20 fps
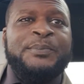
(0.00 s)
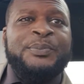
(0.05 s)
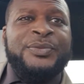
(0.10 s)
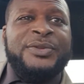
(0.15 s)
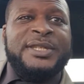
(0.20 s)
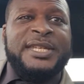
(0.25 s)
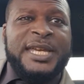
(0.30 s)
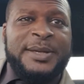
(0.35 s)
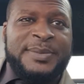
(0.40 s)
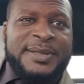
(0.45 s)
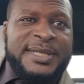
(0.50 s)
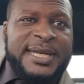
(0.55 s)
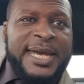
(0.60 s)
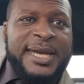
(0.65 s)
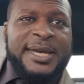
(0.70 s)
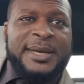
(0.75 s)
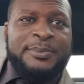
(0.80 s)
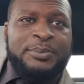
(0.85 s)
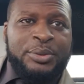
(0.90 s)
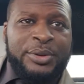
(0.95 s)
teams
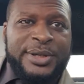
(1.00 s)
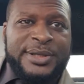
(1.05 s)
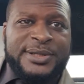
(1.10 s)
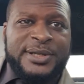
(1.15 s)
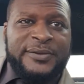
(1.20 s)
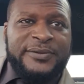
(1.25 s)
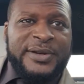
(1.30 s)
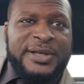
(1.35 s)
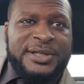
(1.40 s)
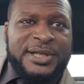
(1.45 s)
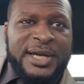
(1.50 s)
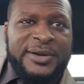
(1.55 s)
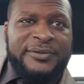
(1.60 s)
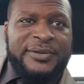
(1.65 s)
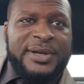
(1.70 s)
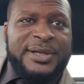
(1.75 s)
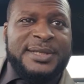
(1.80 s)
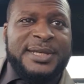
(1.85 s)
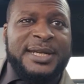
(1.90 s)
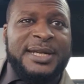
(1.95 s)
taking points off each other
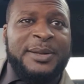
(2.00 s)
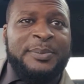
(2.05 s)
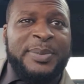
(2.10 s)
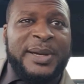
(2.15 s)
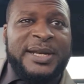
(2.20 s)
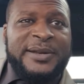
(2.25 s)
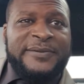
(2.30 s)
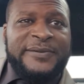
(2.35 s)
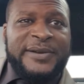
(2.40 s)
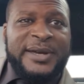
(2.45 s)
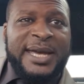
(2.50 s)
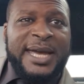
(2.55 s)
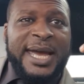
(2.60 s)
is going to benefit